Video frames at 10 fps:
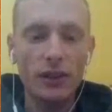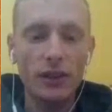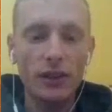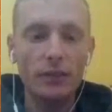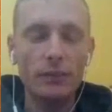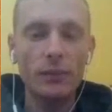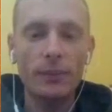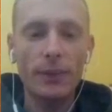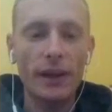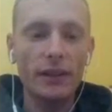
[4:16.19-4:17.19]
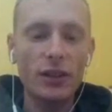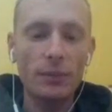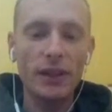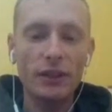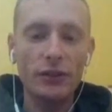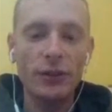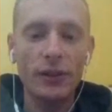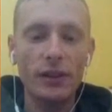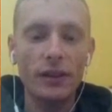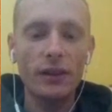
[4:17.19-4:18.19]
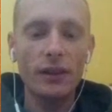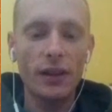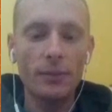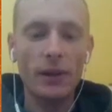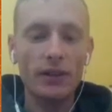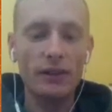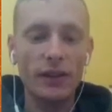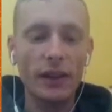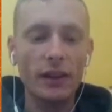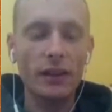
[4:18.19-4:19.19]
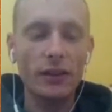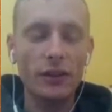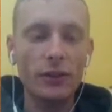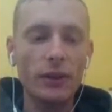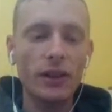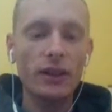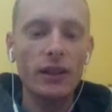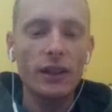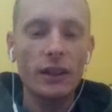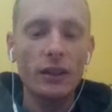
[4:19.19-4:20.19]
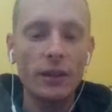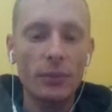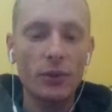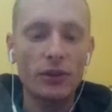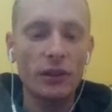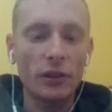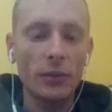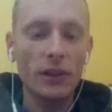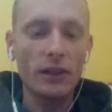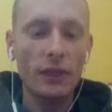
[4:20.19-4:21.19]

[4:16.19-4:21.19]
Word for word: Um, by jumping into the, the hitbox of that Toad, get boosted a little bit.